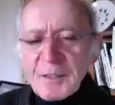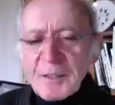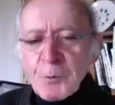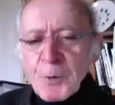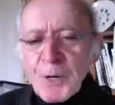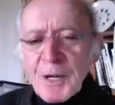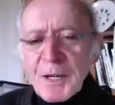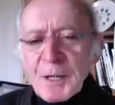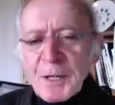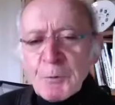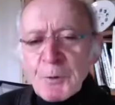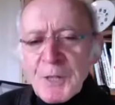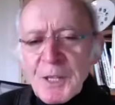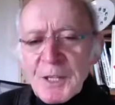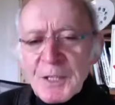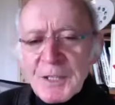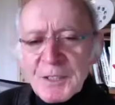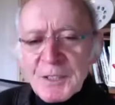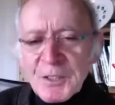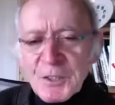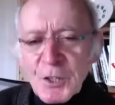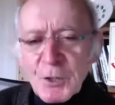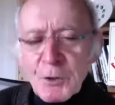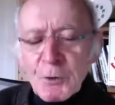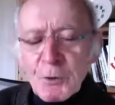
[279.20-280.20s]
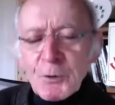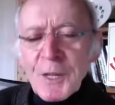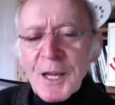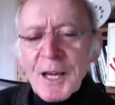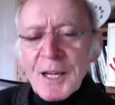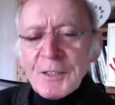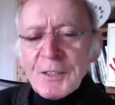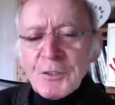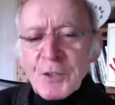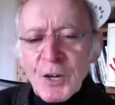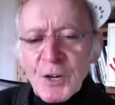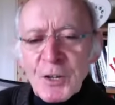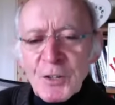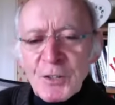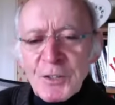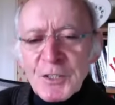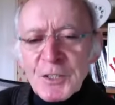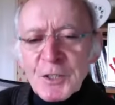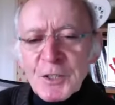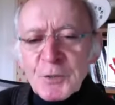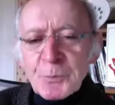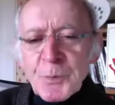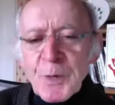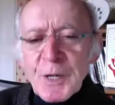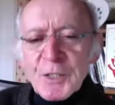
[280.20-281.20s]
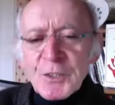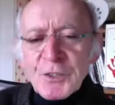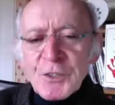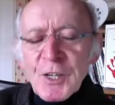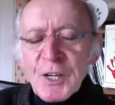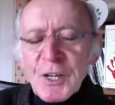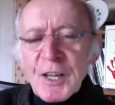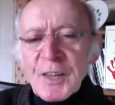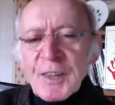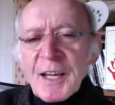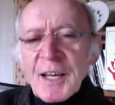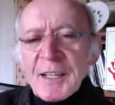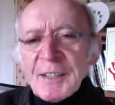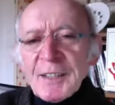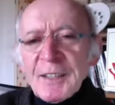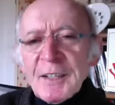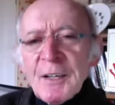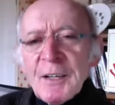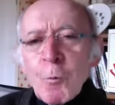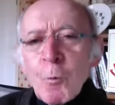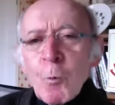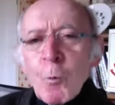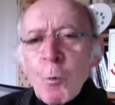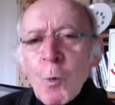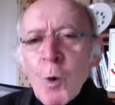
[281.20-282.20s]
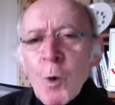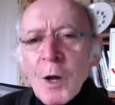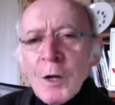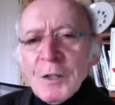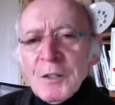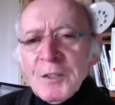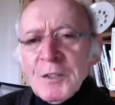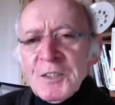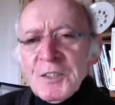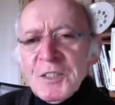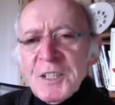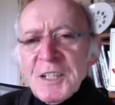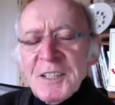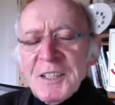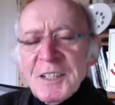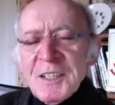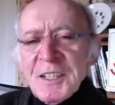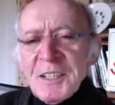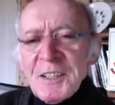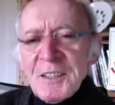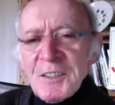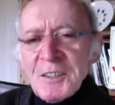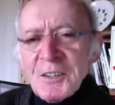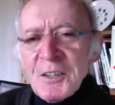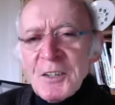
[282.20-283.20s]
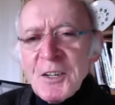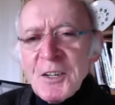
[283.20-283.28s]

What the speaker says: the way, when they slow that down, especially that waltz he did.